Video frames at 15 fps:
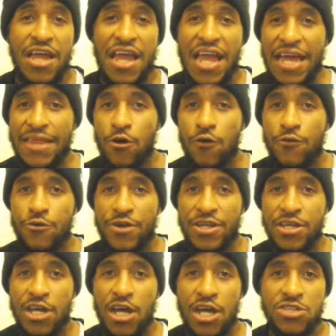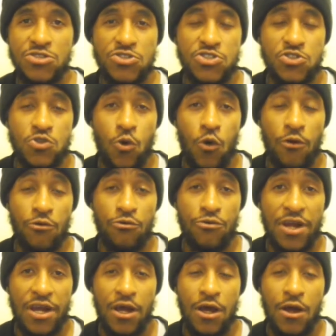at
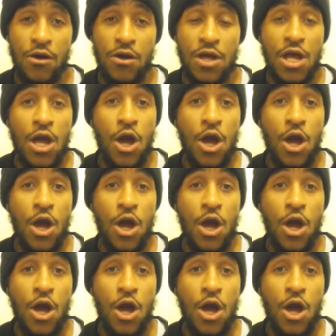@overrated_rel.